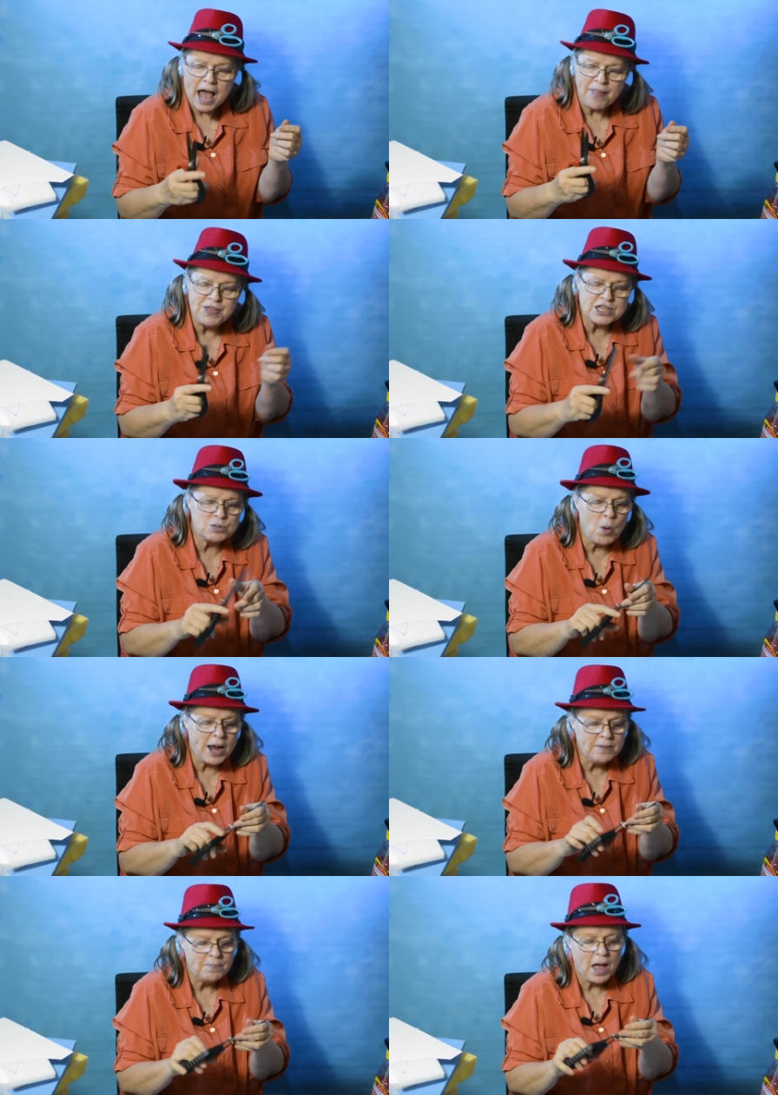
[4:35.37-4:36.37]
This
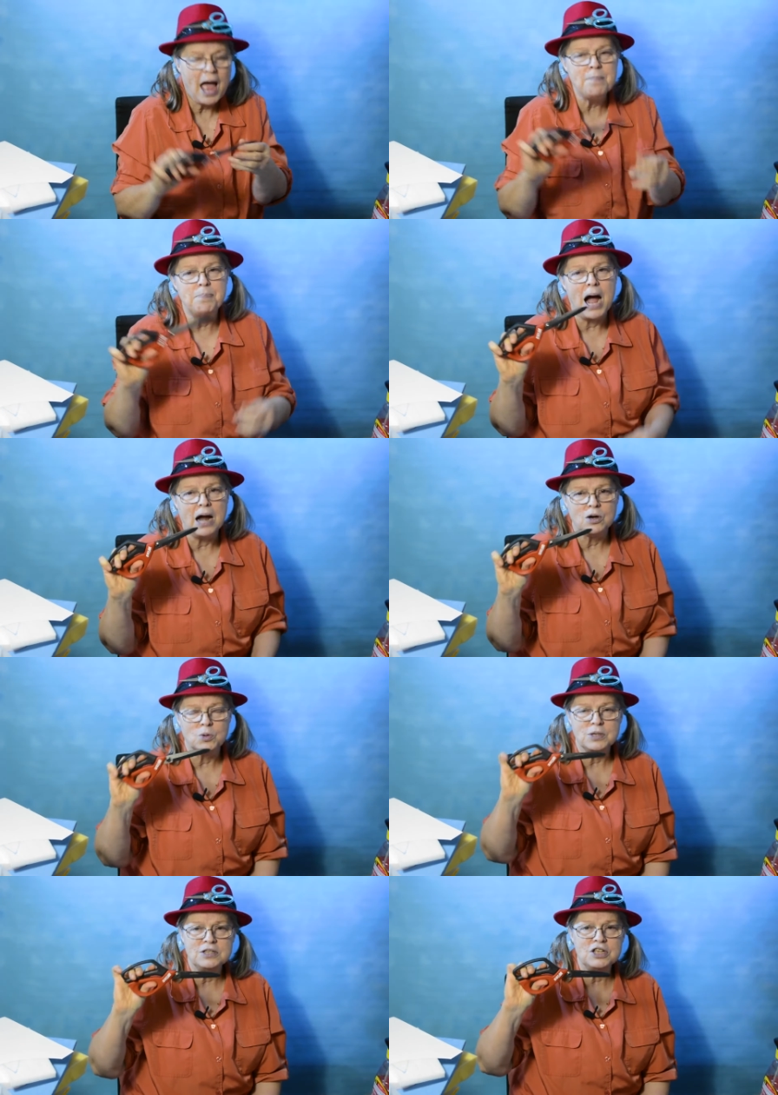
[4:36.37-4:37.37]
one I
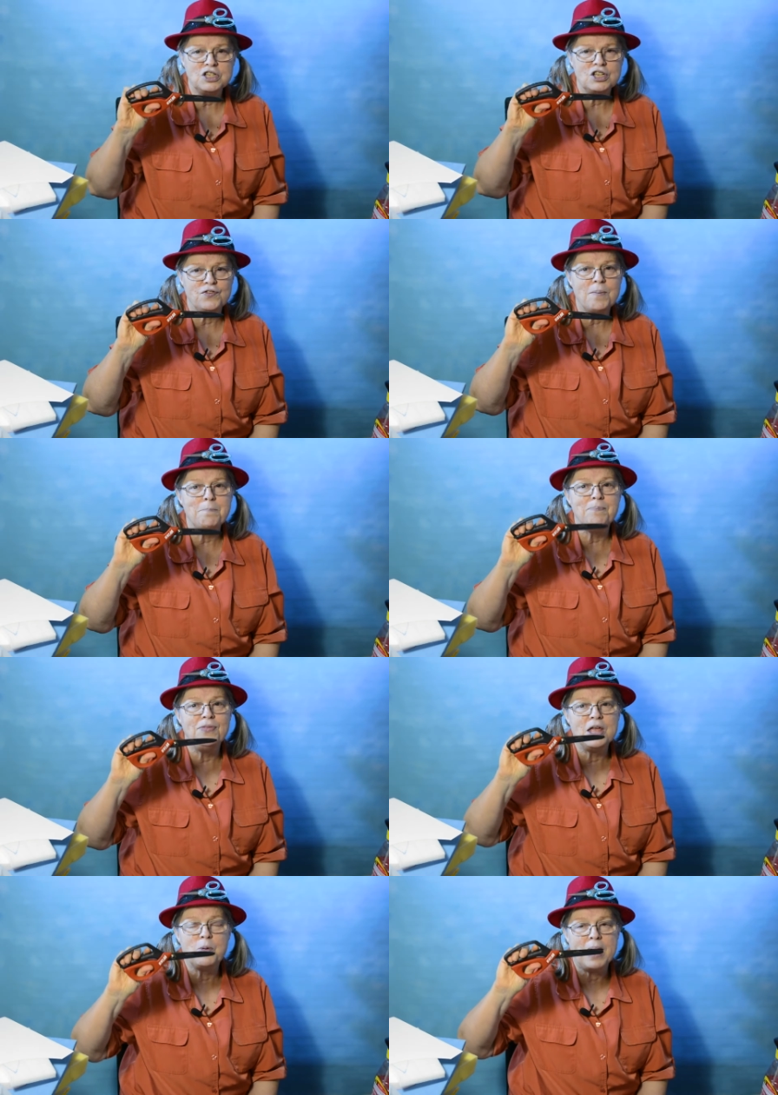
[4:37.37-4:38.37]
borrowed. This is from
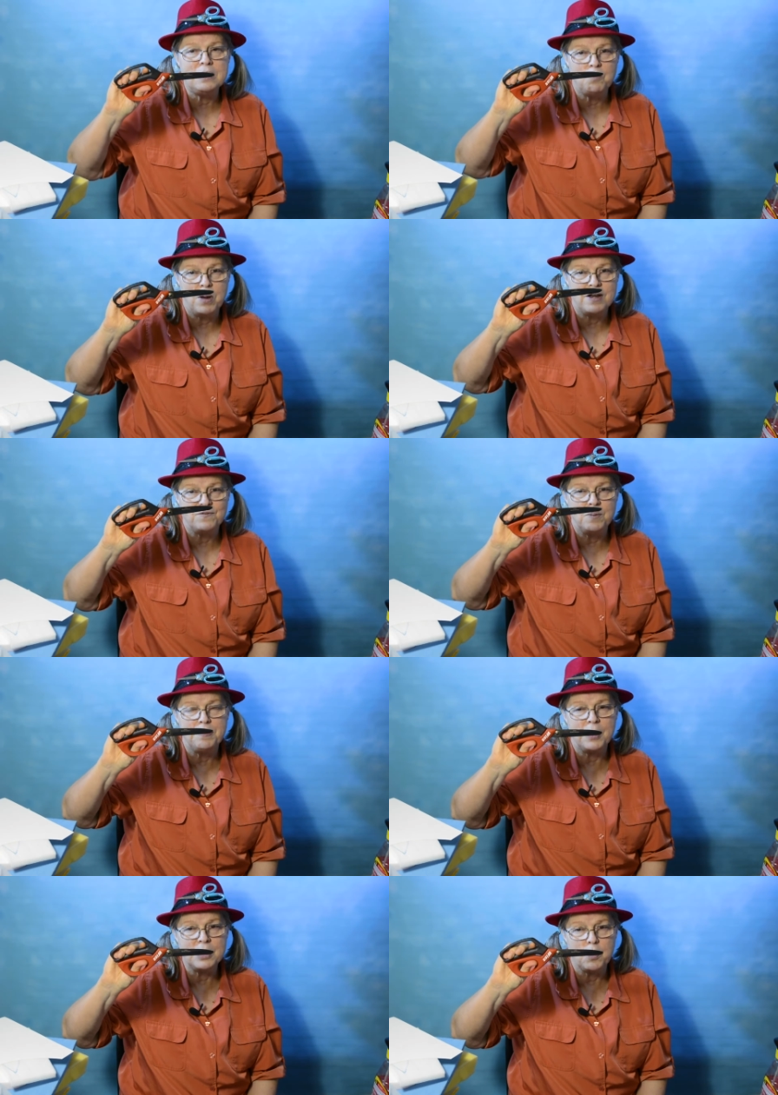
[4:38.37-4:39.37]
the great, wonderful
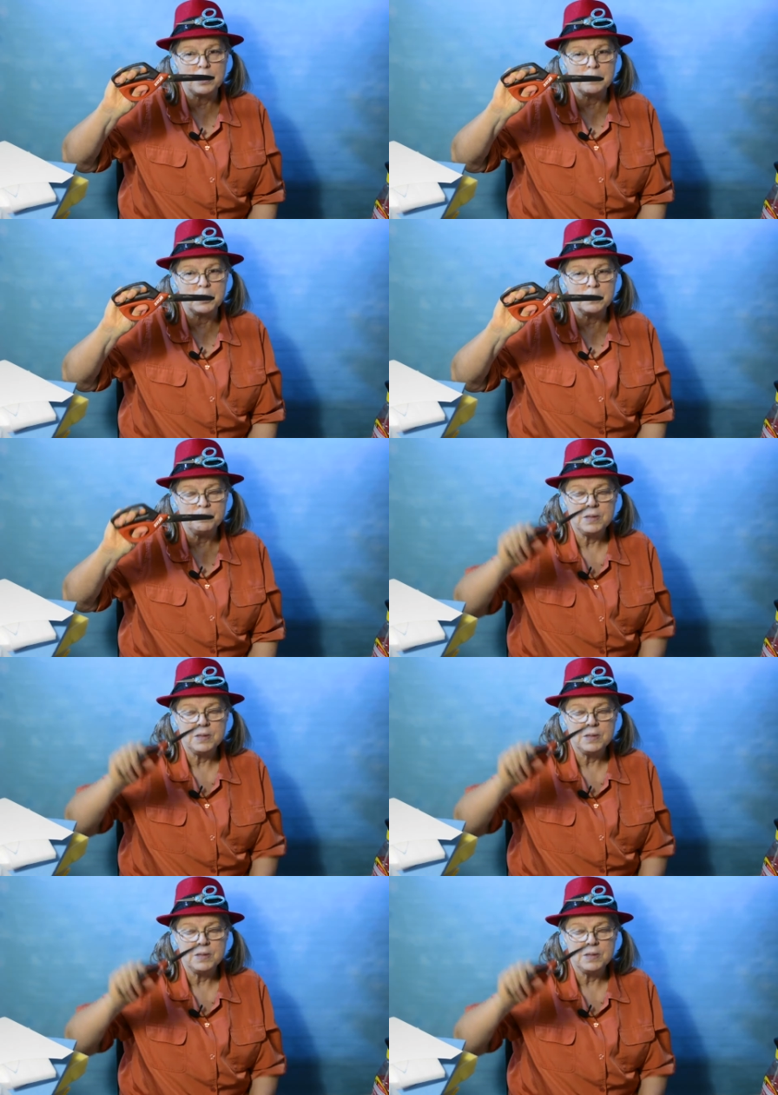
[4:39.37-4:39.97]
Barry Gordimer.